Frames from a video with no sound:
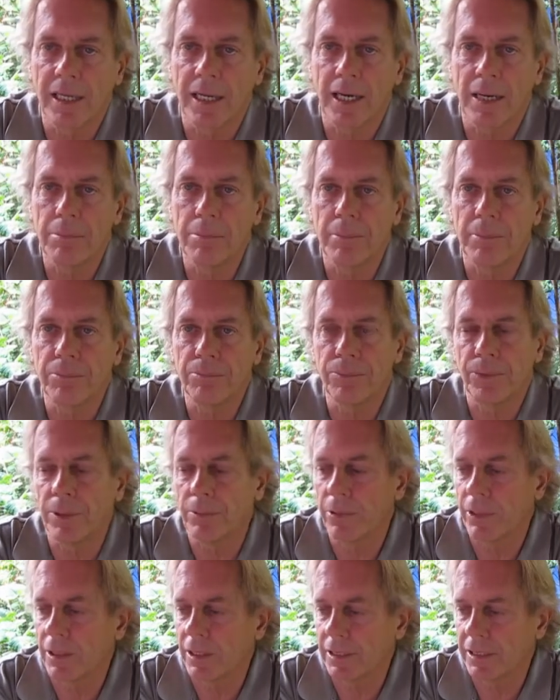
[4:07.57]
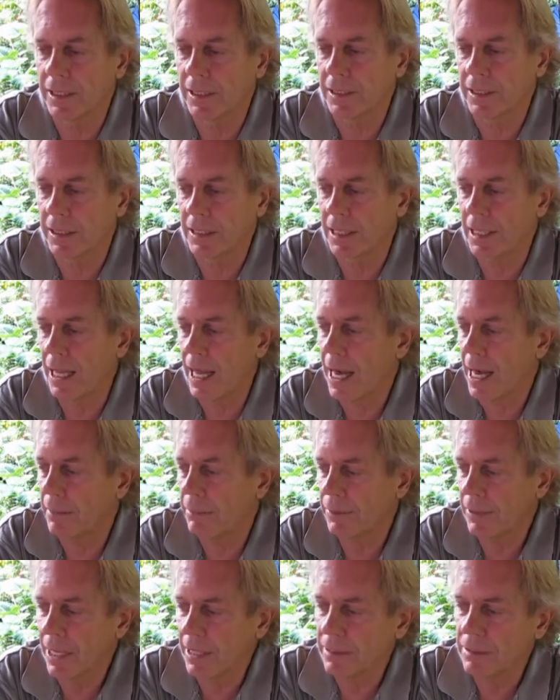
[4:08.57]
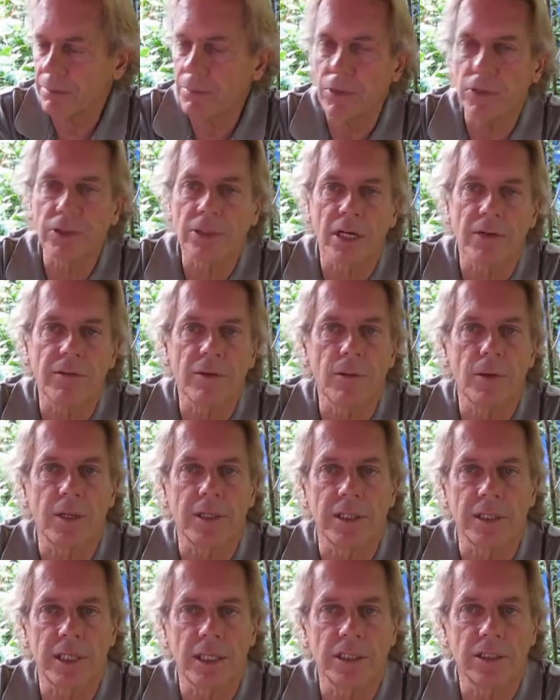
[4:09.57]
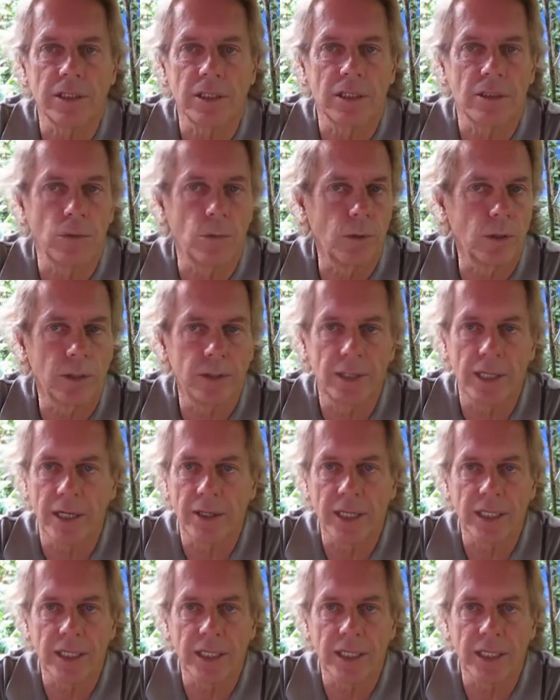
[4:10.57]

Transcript: I'm pretty well addicted to that, but that's most everywhere in the world now.